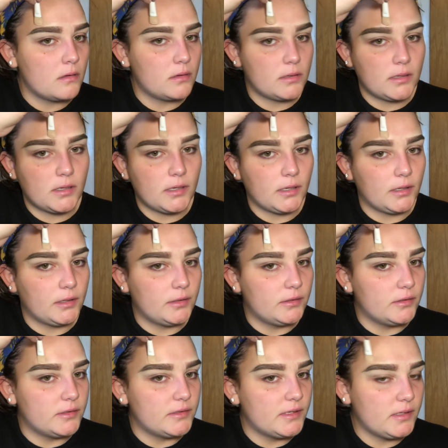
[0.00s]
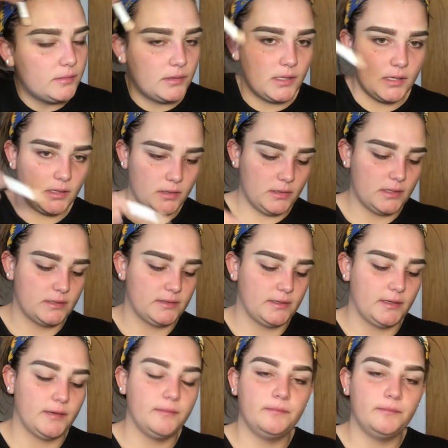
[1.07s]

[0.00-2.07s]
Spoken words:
Now you're gonna do the same thing on this side.